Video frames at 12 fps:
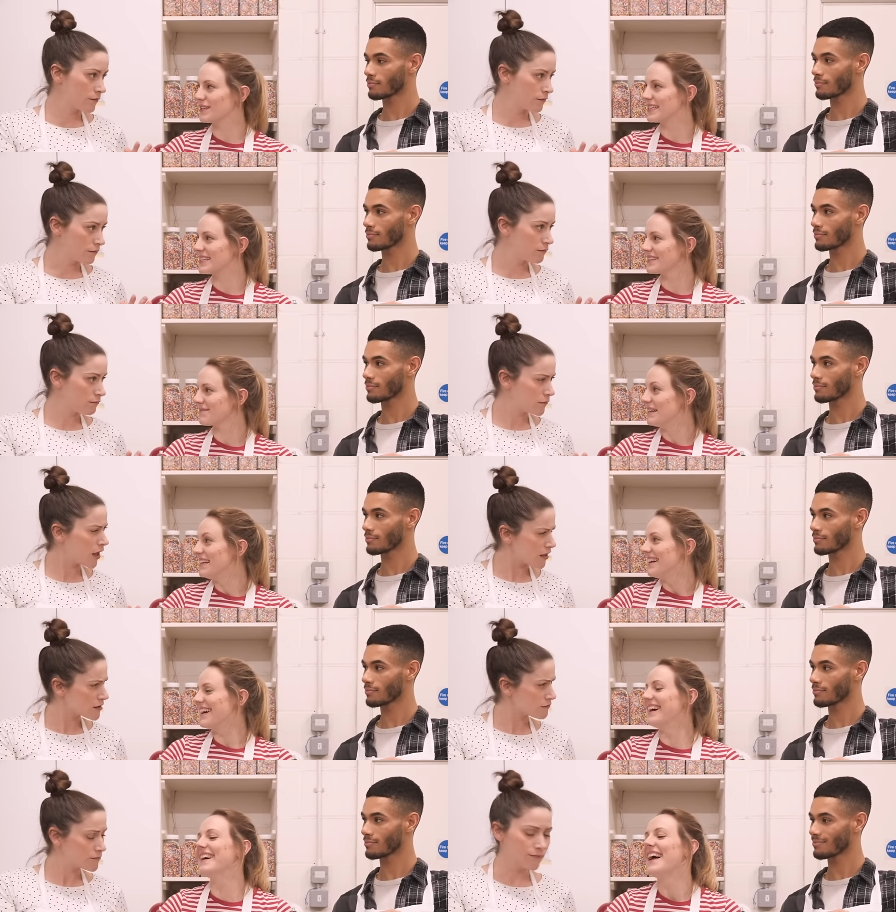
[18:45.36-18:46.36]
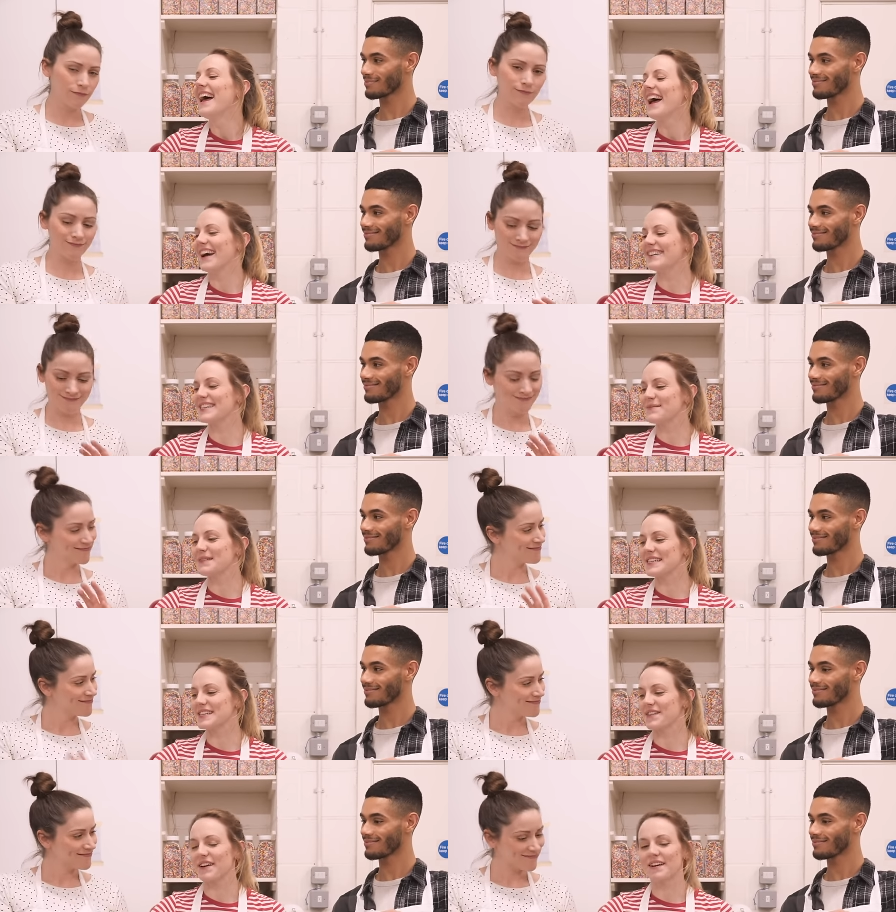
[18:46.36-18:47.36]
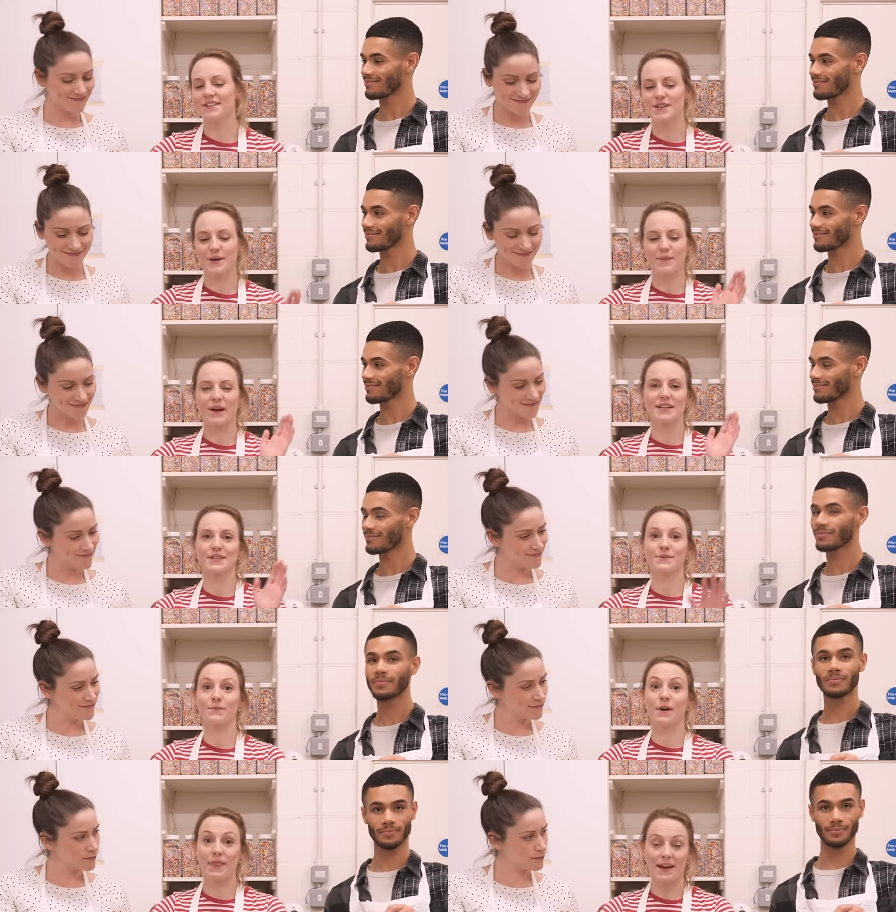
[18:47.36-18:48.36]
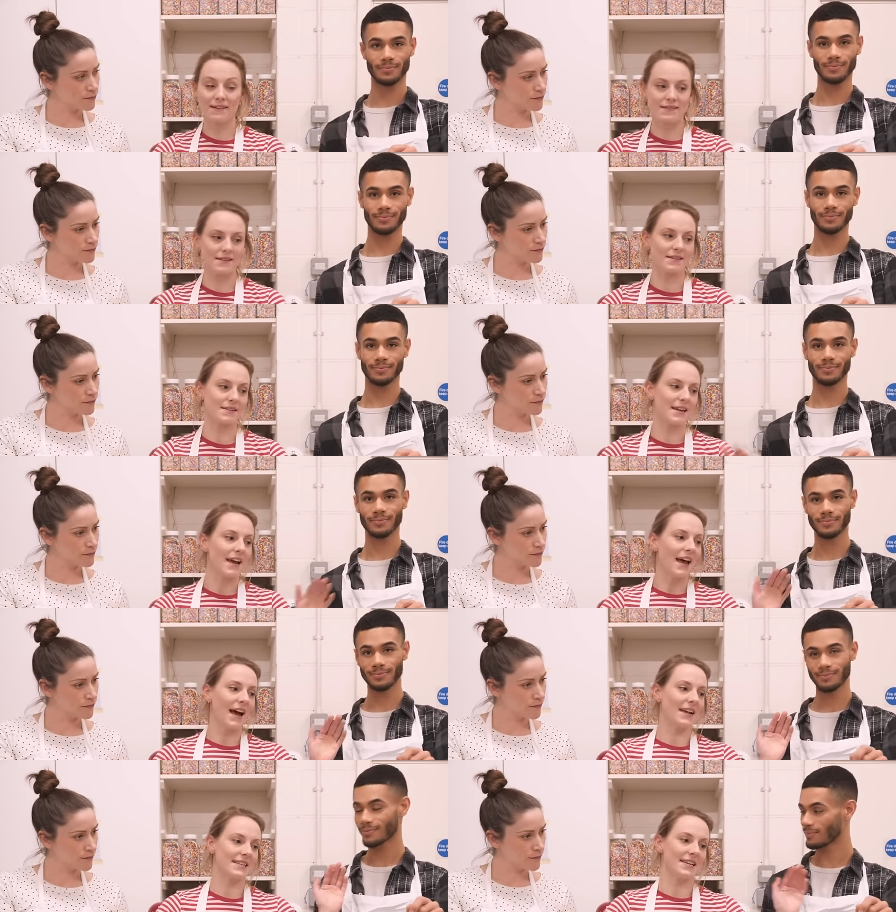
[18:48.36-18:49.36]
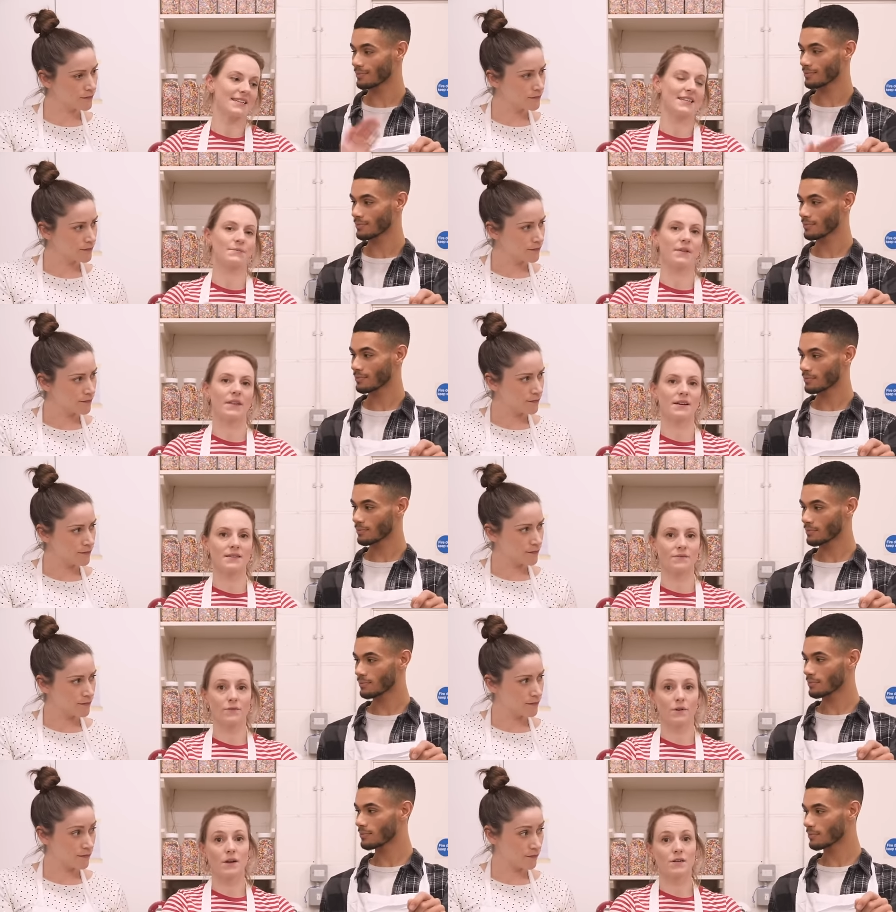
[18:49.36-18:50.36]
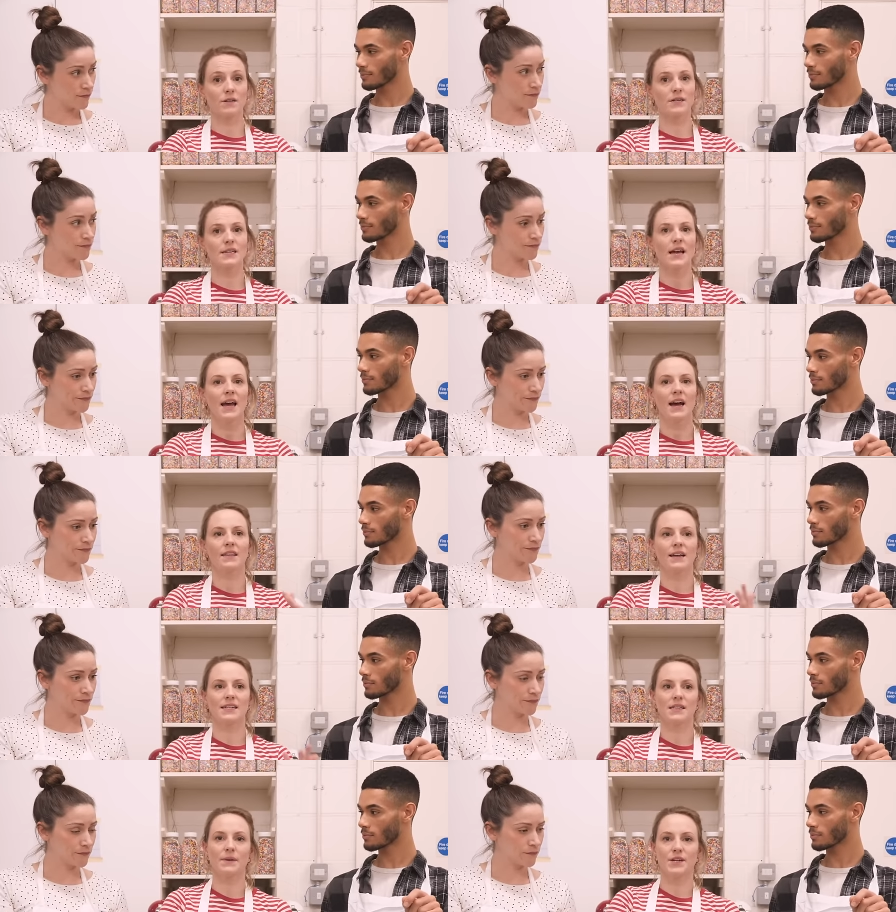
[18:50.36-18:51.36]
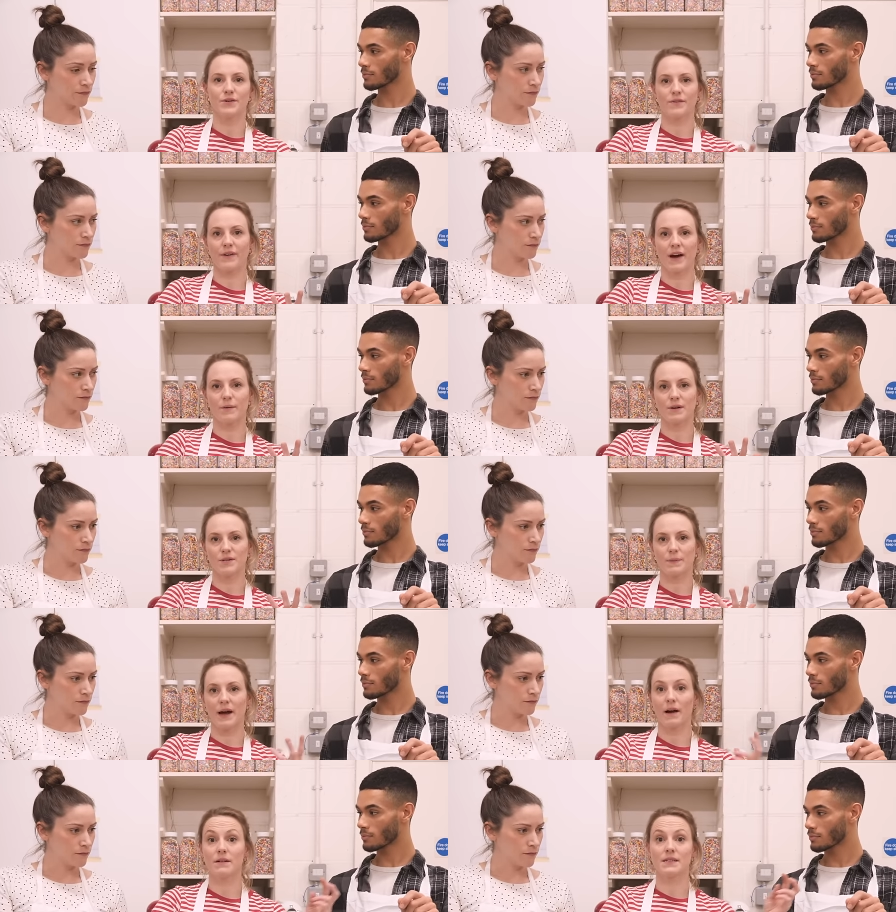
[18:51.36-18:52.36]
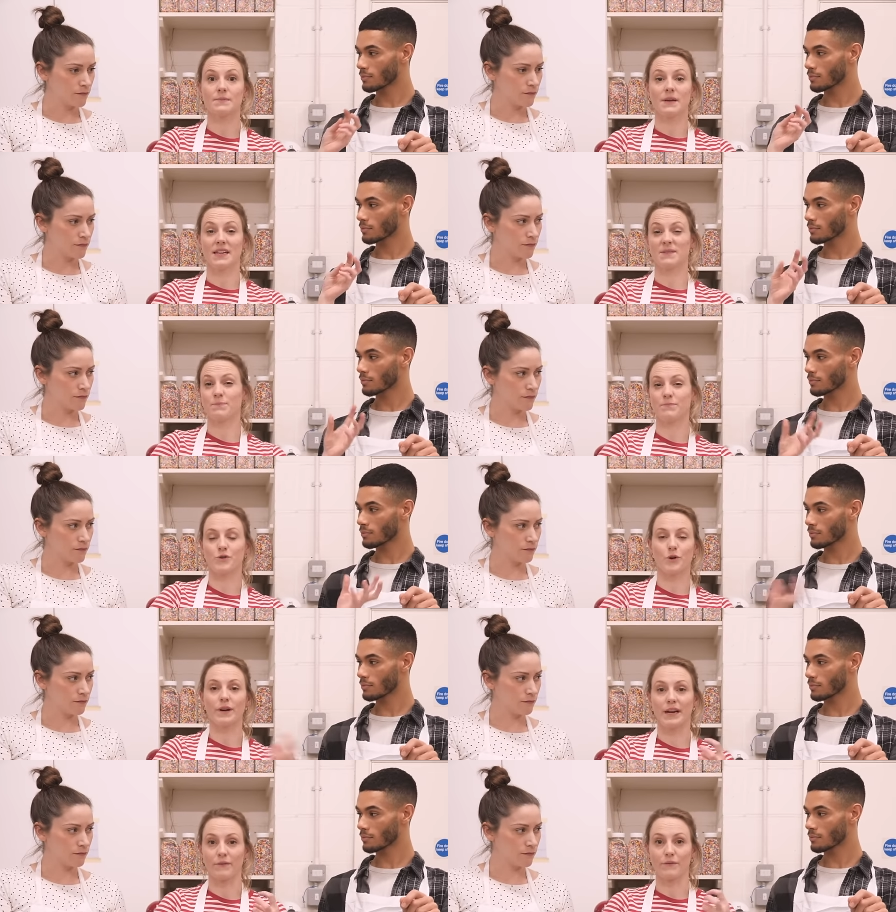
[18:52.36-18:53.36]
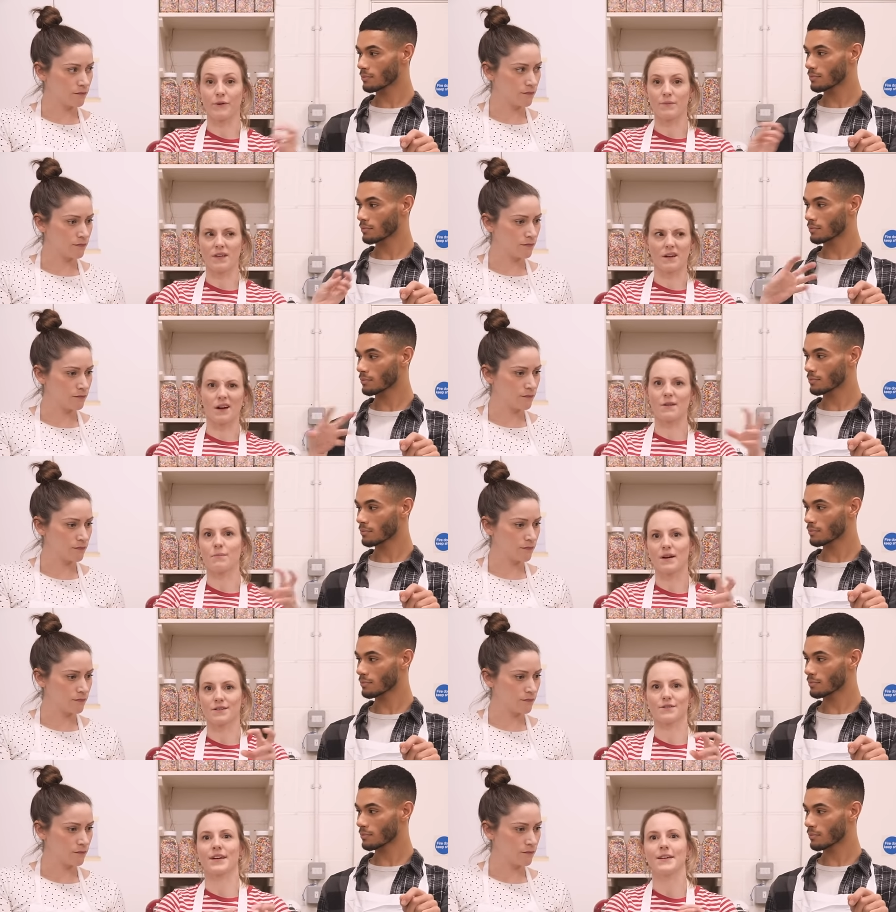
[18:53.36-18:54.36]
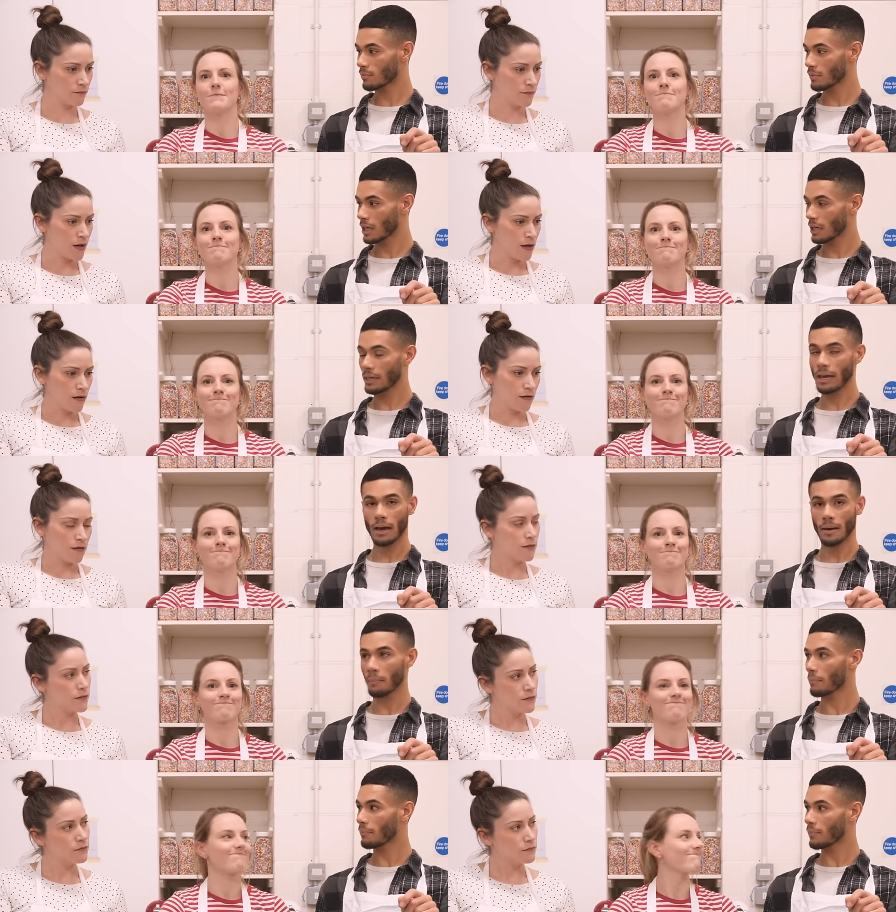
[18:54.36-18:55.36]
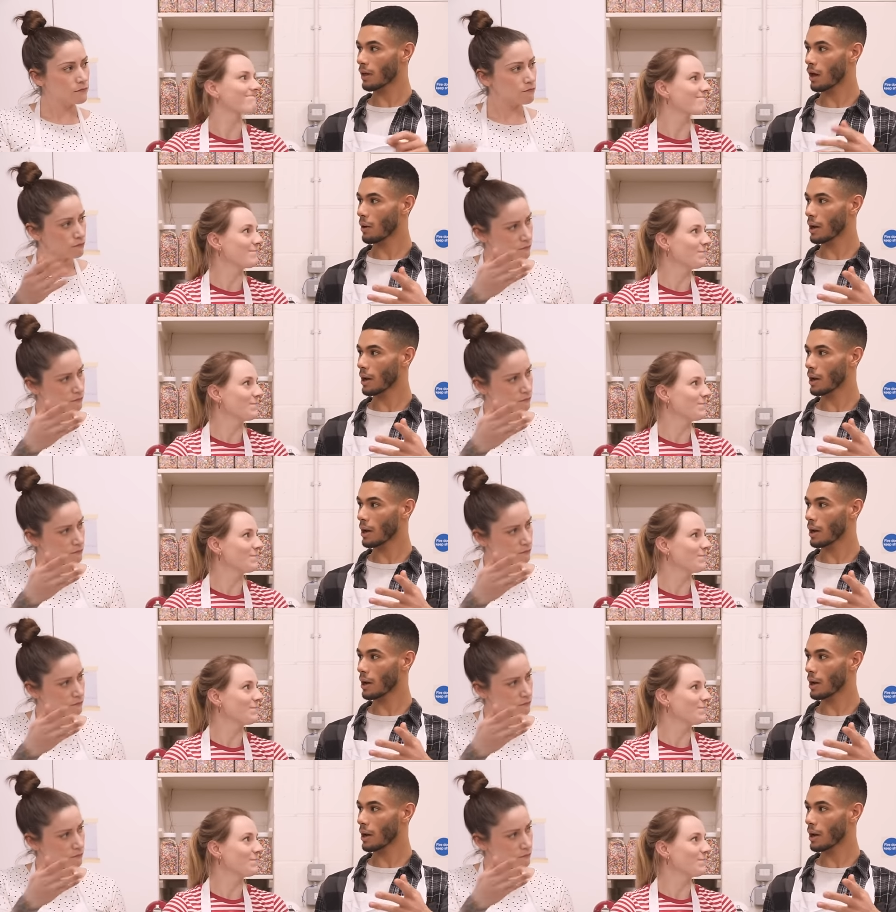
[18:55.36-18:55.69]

Speaker 1: and Jemma's is 300, mine's 1,000, and Dane's is 1,400, and that's a measure of how much power is, it's drawing in from the kind of plug socket.
Speaker 2: Yeah. Oh,